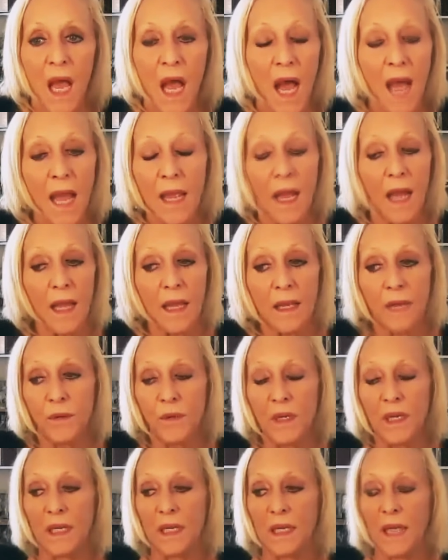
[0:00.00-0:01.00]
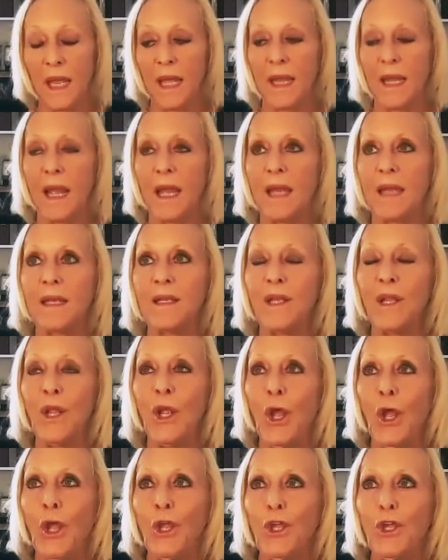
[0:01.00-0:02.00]
I, I agree. And, and,
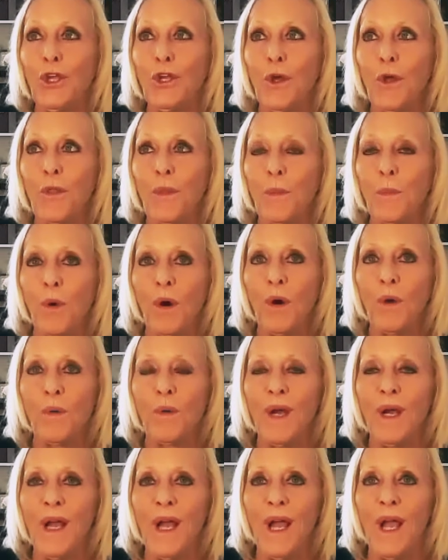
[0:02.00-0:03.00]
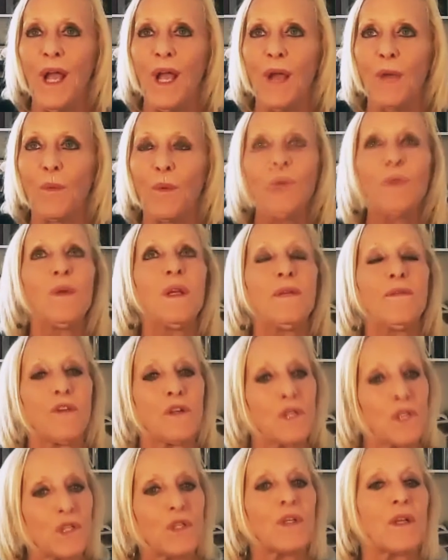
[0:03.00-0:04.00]
you know, the more, when we
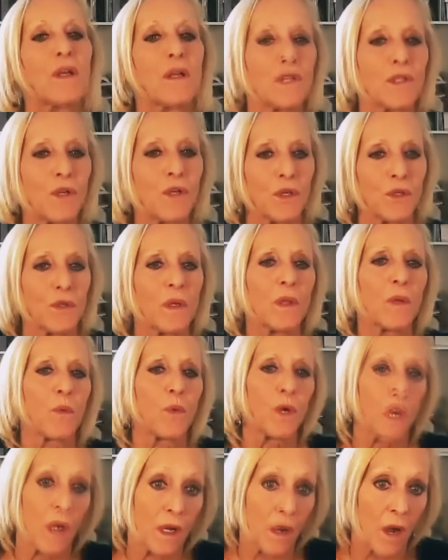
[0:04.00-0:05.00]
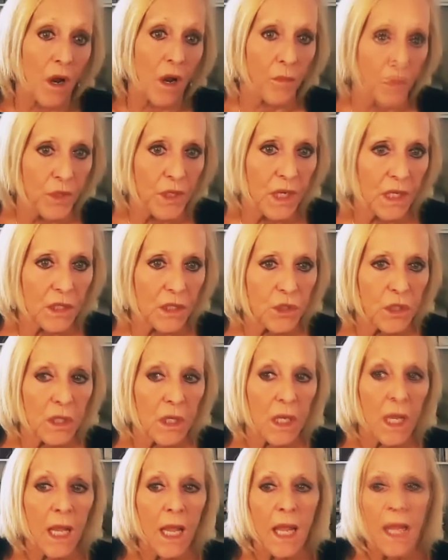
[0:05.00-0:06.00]
first started doing the work on harm
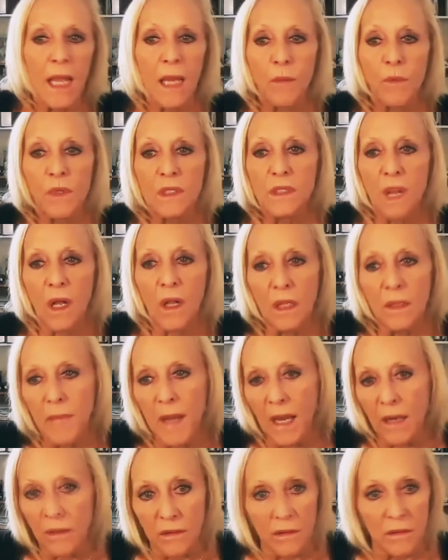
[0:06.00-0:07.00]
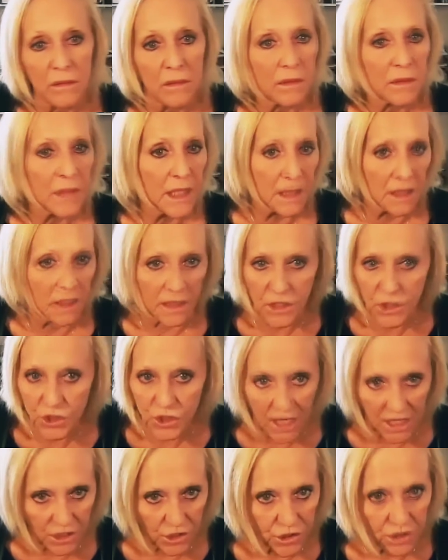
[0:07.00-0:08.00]
reduction, it was all about needle
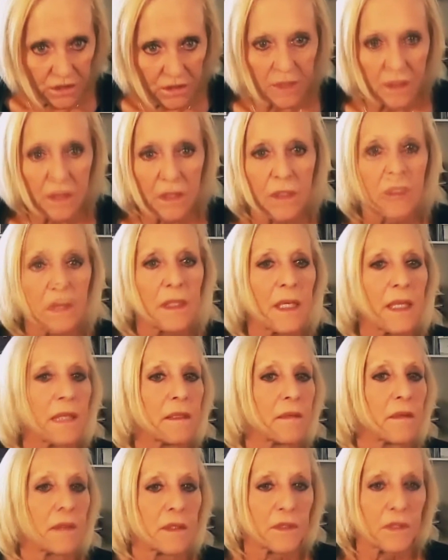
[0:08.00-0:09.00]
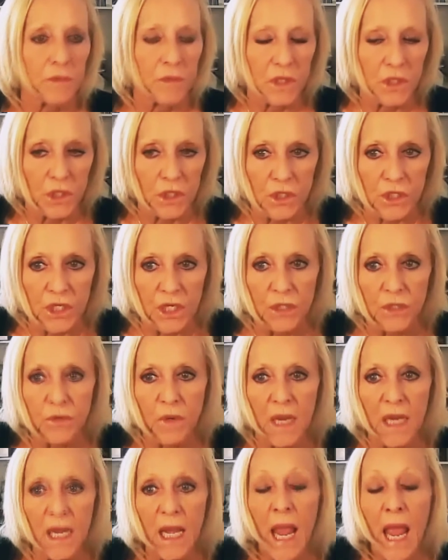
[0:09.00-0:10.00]
exchange, a, a clean a syringe exchange,
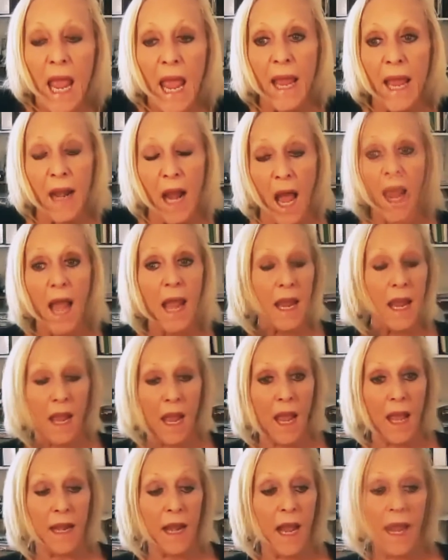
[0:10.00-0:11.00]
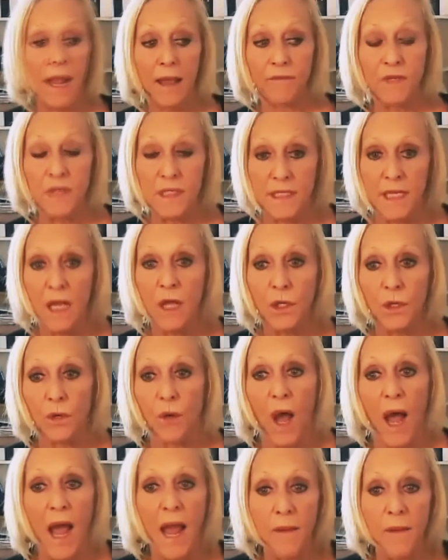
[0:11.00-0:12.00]
right? Mm-hmm. And I and I have to tell
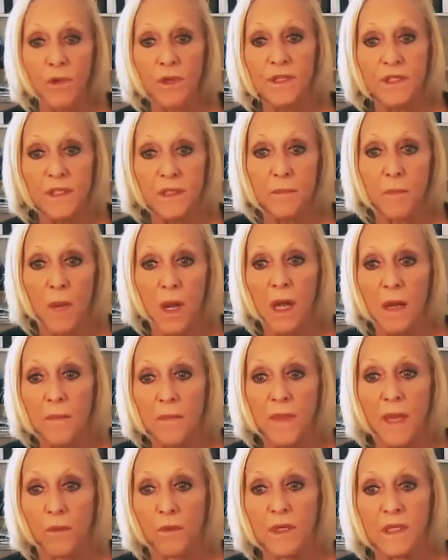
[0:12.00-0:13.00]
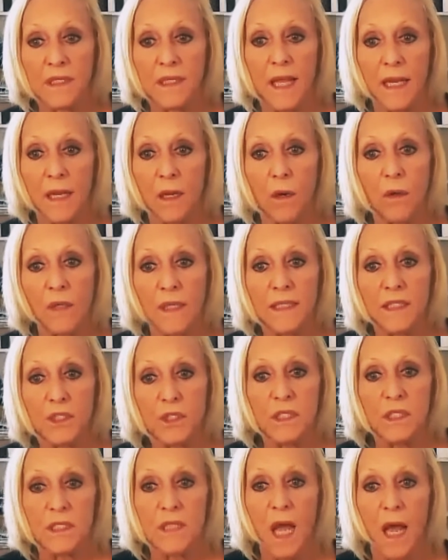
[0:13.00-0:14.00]
you, I was the mom that was like, oh, let's
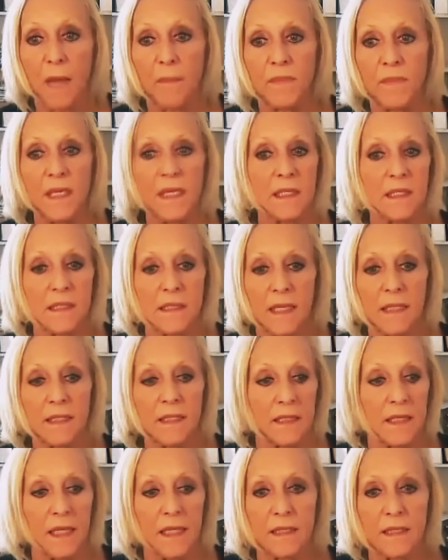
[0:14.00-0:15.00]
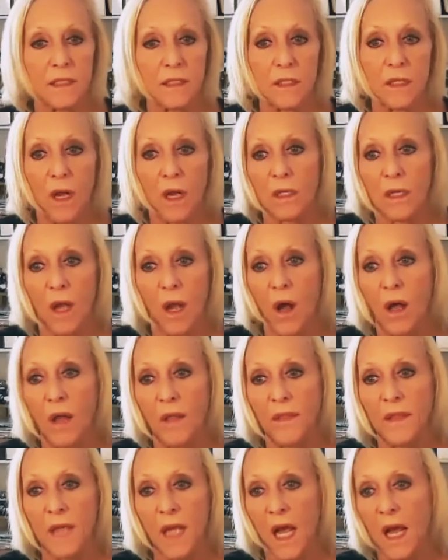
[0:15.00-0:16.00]
just stop this. Let's let's
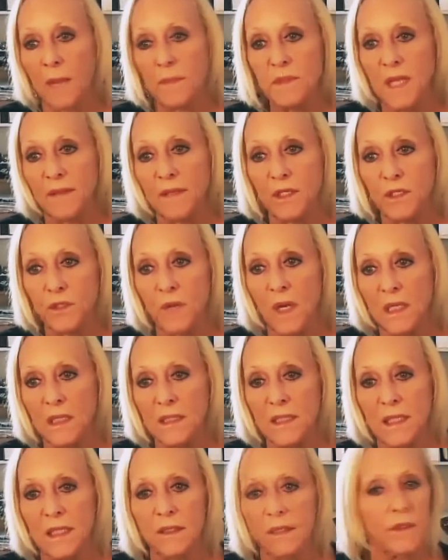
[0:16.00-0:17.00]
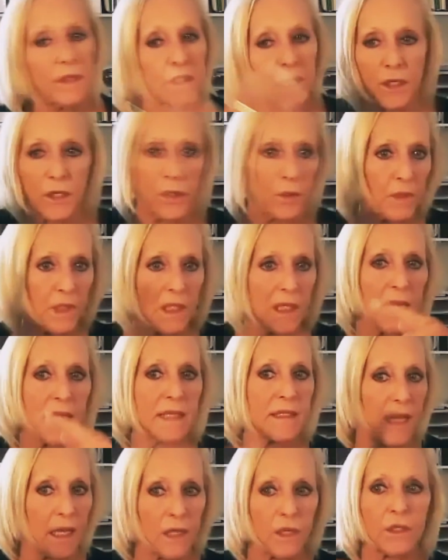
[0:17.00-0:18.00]
call the cops on the drug dealer until you
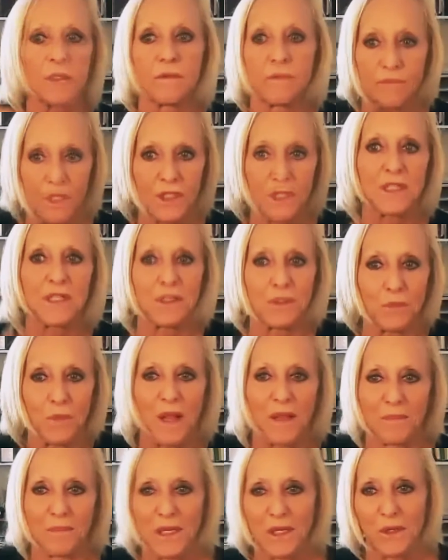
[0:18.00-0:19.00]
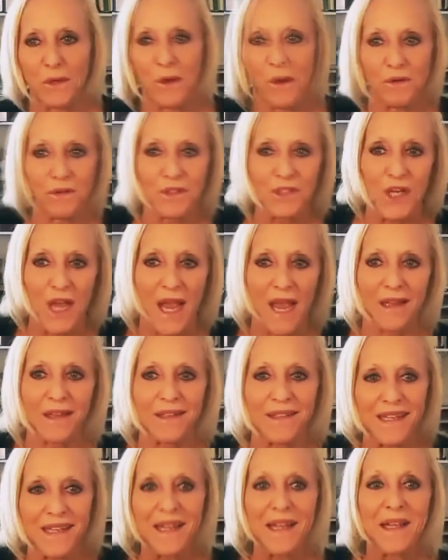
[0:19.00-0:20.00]
realize that could just as well be your own
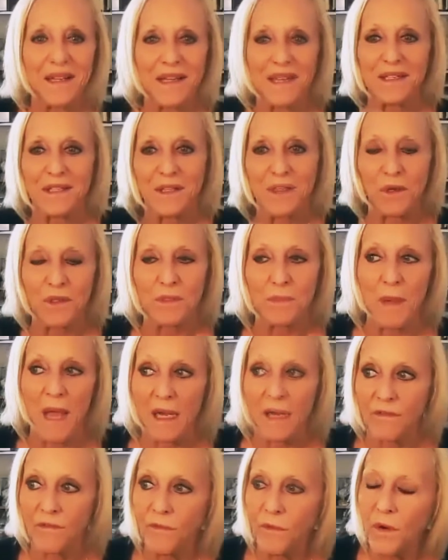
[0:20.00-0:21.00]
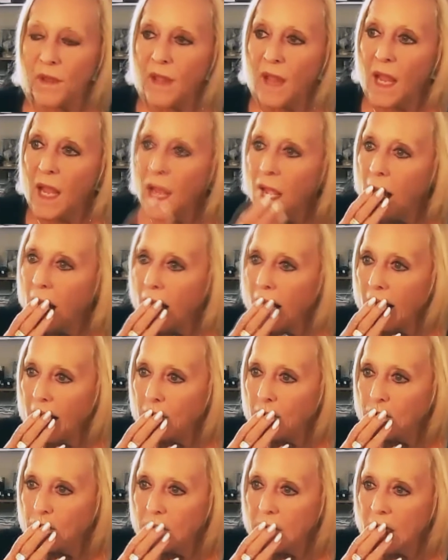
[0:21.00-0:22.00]
child because it goes back and forth.
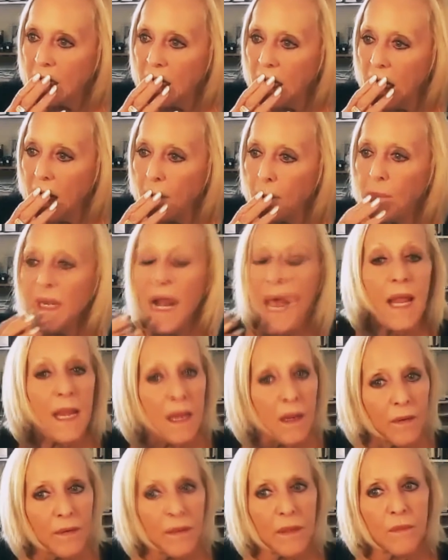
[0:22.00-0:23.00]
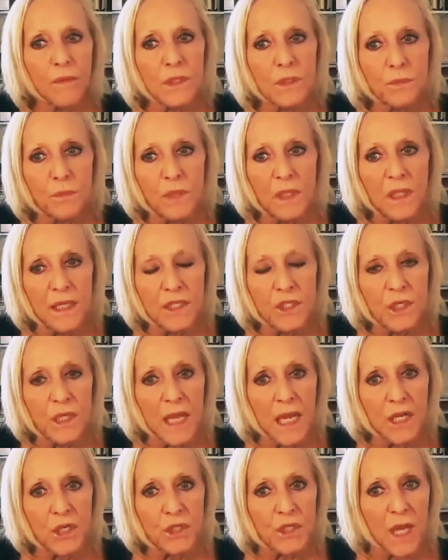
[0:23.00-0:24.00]
Um, but I, it was a real
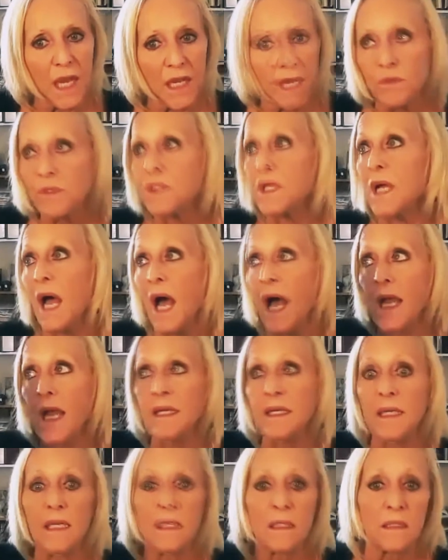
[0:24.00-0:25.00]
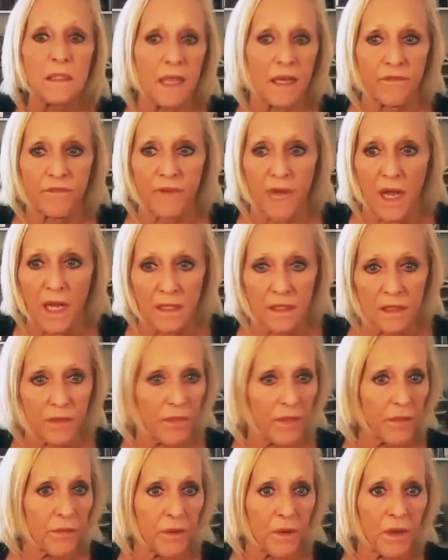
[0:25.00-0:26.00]
education. I used to hide needles I'd find.
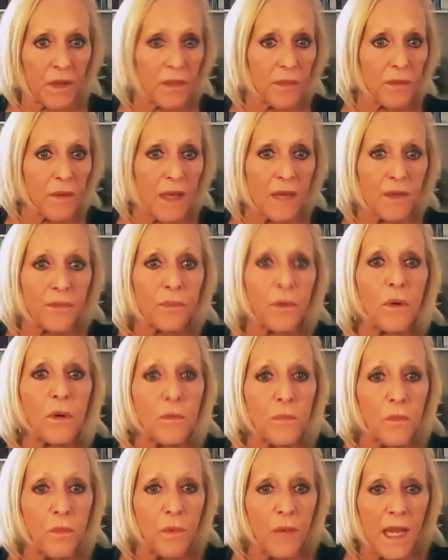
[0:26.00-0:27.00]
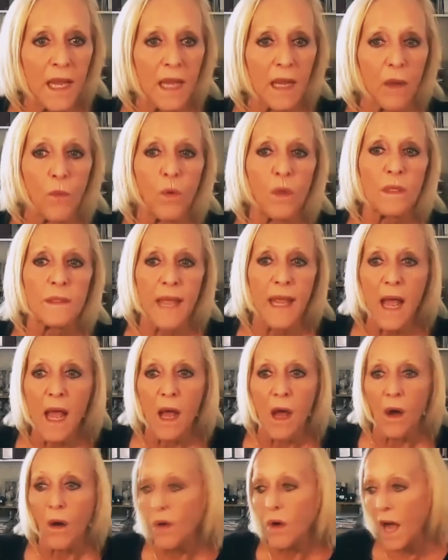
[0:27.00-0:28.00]
I'd throw them away. Well,
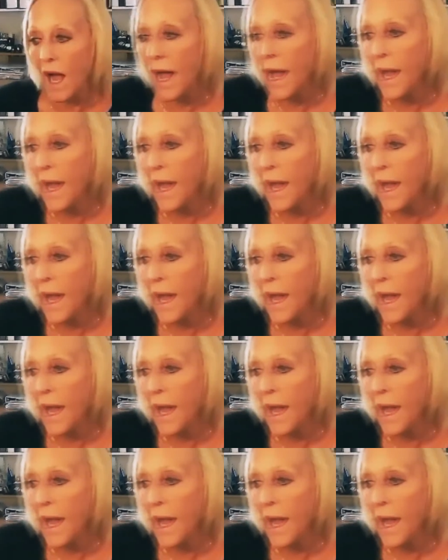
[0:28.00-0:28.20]
now